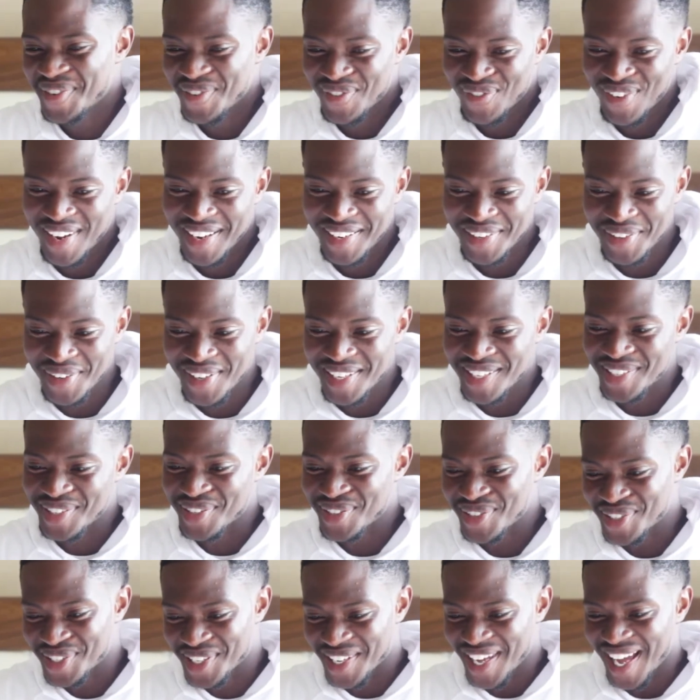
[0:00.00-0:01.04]
me, by the way, to
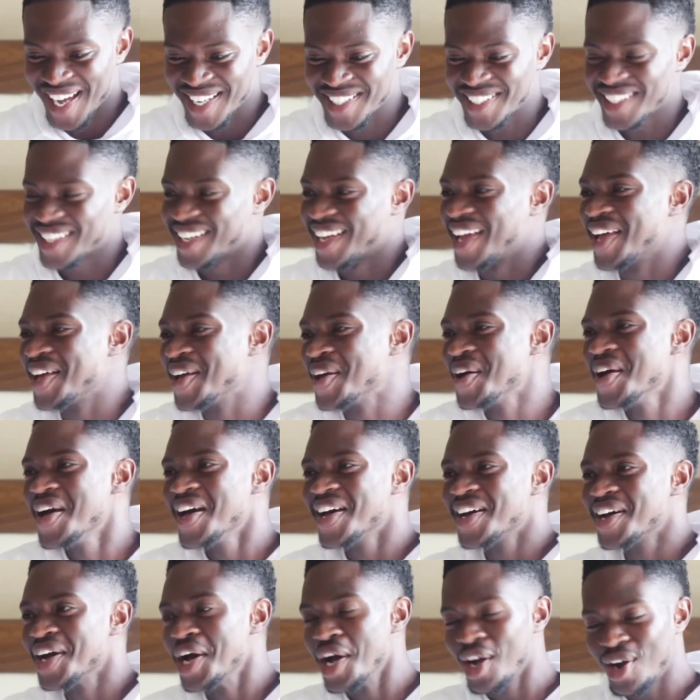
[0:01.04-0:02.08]
actually
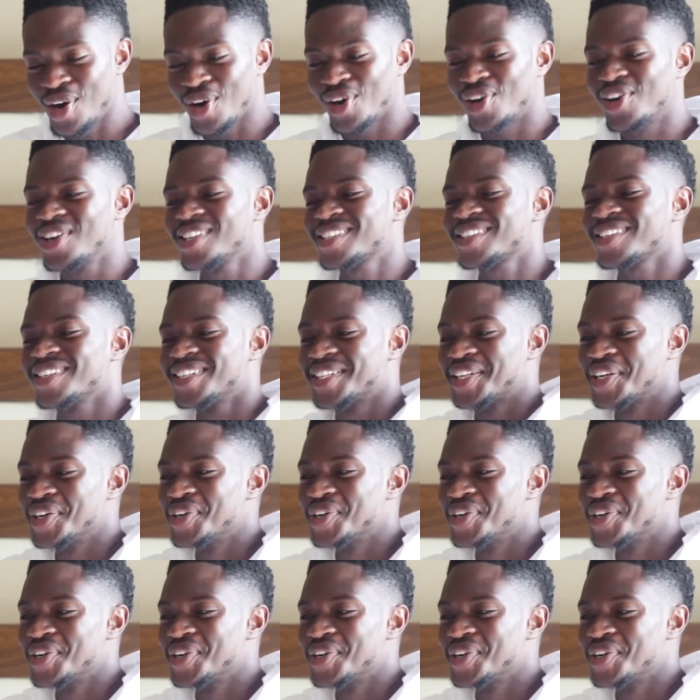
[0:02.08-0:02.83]
coerce her to.